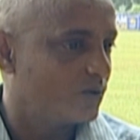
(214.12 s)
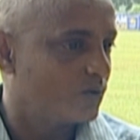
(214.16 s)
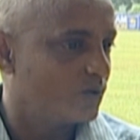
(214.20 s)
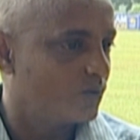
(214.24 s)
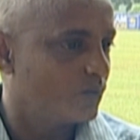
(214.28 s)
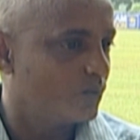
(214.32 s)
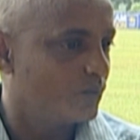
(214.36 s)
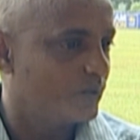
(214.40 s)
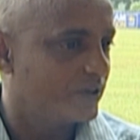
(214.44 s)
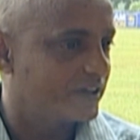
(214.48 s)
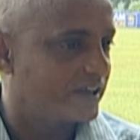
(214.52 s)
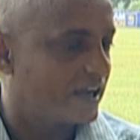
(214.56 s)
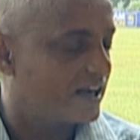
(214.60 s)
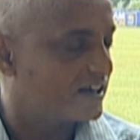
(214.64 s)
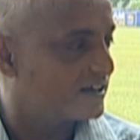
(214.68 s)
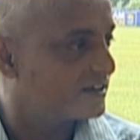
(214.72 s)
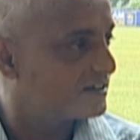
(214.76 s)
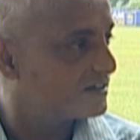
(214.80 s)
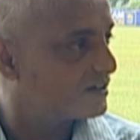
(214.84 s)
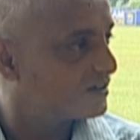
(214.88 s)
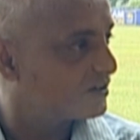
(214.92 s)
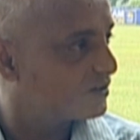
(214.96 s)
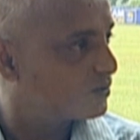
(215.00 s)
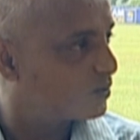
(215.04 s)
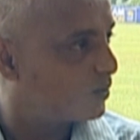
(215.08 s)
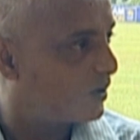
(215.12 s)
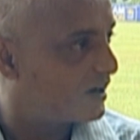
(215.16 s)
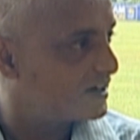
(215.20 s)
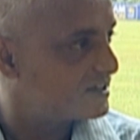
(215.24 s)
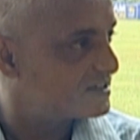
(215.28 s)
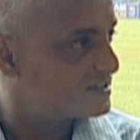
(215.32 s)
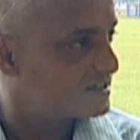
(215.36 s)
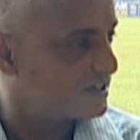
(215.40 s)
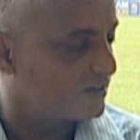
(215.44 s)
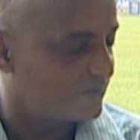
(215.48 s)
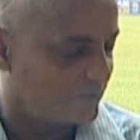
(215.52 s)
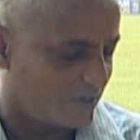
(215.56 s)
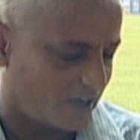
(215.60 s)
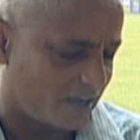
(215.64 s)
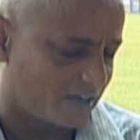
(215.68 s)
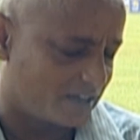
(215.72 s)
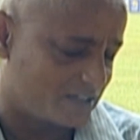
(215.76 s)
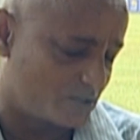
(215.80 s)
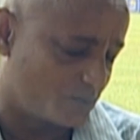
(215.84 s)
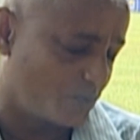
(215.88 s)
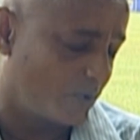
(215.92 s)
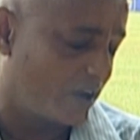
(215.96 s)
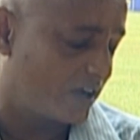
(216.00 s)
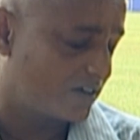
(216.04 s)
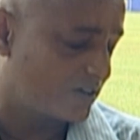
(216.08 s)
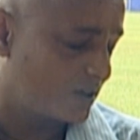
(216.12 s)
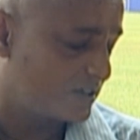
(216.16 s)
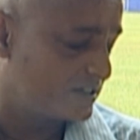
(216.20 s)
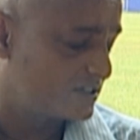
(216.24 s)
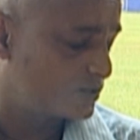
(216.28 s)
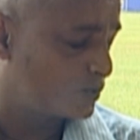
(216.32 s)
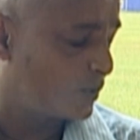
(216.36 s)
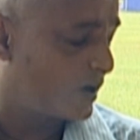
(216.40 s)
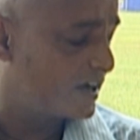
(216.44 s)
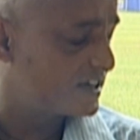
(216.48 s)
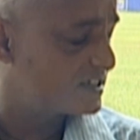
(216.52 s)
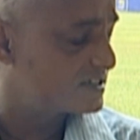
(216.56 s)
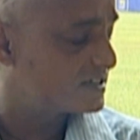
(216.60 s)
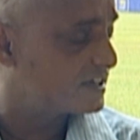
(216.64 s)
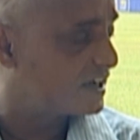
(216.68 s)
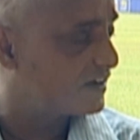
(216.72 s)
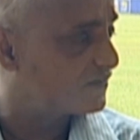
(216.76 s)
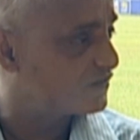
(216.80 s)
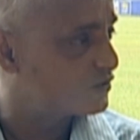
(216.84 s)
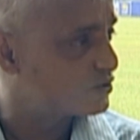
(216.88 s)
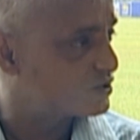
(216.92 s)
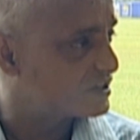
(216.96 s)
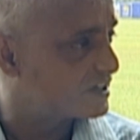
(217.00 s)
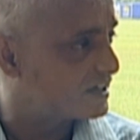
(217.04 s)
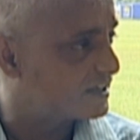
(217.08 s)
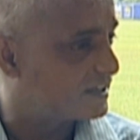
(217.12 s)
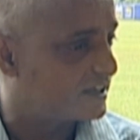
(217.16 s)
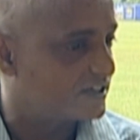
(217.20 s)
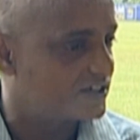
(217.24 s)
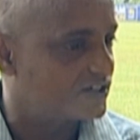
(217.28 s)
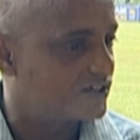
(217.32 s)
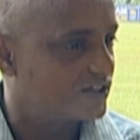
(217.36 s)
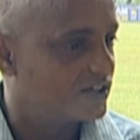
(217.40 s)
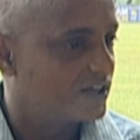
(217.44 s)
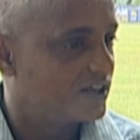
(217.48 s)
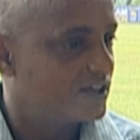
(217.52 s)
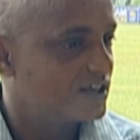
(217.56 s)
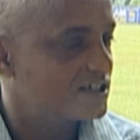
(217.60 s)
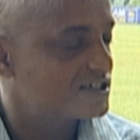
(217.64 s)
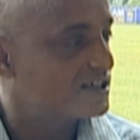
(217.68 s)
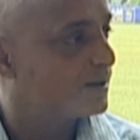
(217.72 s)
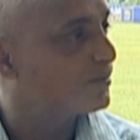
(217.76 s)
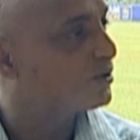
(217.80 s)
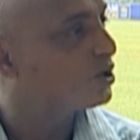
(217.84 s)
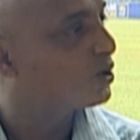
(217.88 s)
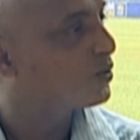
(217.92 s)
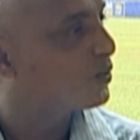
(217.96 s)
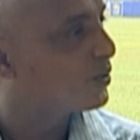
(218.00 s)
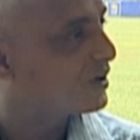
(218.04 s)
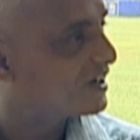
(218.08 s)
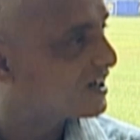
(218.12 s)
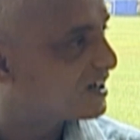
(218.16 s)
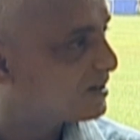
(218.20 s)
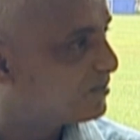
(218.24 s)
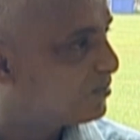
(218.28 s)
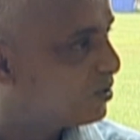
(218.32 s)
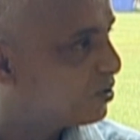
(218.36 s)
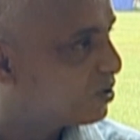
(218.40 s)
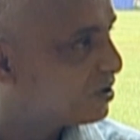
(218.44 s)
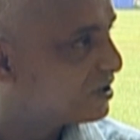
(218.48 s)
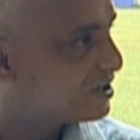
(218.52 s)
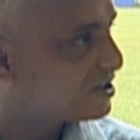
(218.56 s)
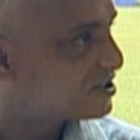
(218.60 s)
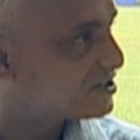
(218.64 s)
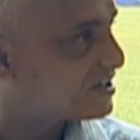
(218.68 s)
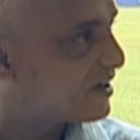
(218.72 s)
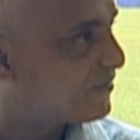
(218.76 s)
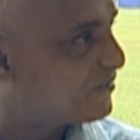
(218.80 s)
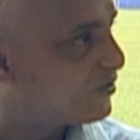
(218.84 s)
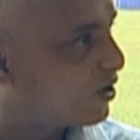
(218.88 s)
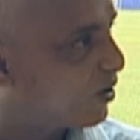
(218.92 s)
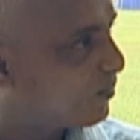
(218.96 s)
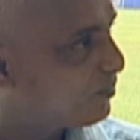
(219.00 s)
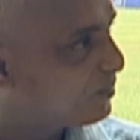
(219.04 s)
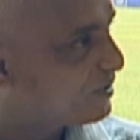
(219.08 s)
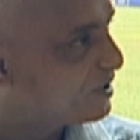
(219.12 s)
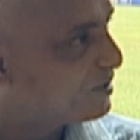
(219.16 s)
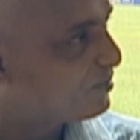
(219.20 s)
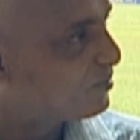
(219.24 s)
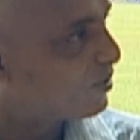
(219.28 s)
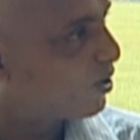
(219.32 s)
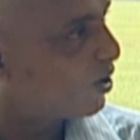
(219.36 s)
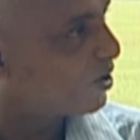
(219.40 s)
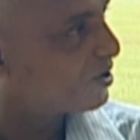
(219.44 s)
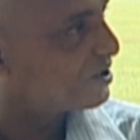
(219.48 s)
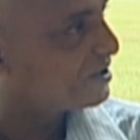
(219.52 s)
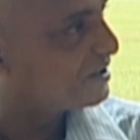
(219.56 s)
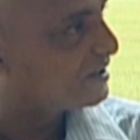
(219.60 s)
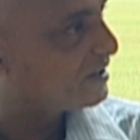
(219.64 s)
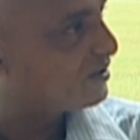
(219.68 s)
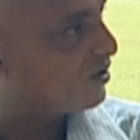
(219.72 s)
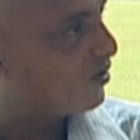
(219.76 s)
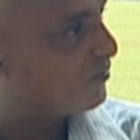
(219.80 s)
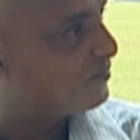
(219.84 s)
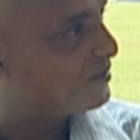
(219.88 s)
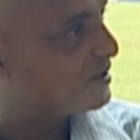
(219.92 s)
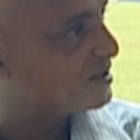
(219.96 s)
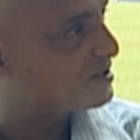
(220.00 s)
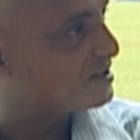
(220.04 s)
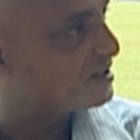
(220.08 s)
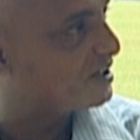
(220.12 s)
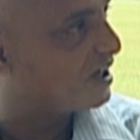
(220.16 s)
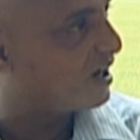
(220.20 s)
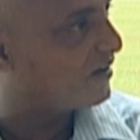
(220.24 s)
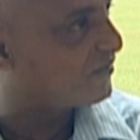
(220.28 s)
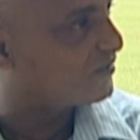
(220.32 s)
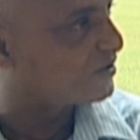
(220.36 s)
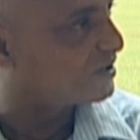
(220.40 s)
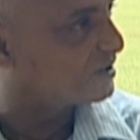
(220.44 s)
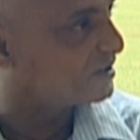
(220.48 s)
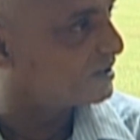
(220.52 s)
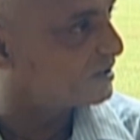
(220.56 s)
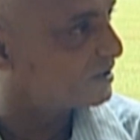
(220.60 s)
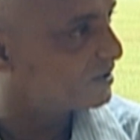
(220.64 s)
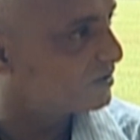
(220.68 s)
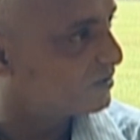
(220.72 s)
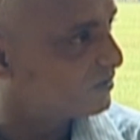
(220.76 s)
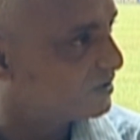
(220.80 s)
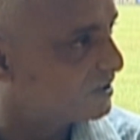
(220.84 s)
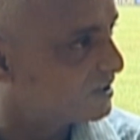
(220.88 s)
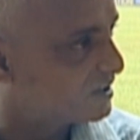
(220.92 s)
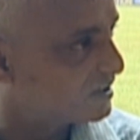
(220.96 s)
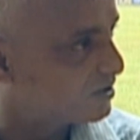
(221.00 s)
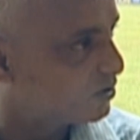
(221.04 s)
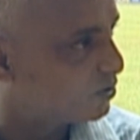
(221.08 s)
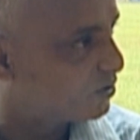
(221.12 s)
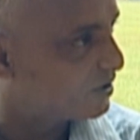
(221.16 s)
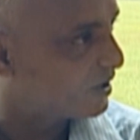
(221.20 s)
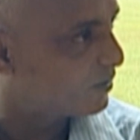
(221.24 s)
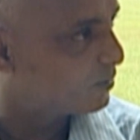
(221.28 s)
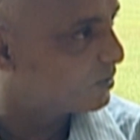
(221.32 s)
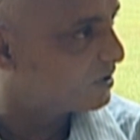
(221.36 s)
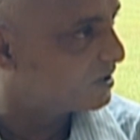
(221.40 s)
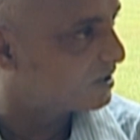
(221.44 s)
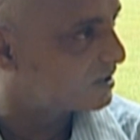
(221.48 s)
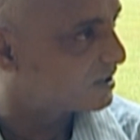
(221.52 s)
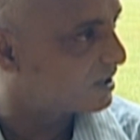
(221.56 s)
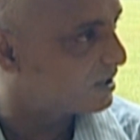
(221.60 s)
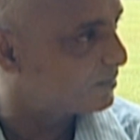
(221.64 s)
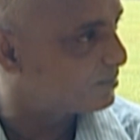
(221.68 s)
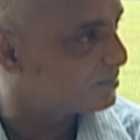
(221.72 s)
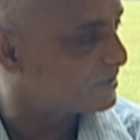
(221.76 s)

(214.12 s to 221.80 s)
it's quite safe to say that some of the quicker bowlers have not been brought here, obviously after the workload at World Cup.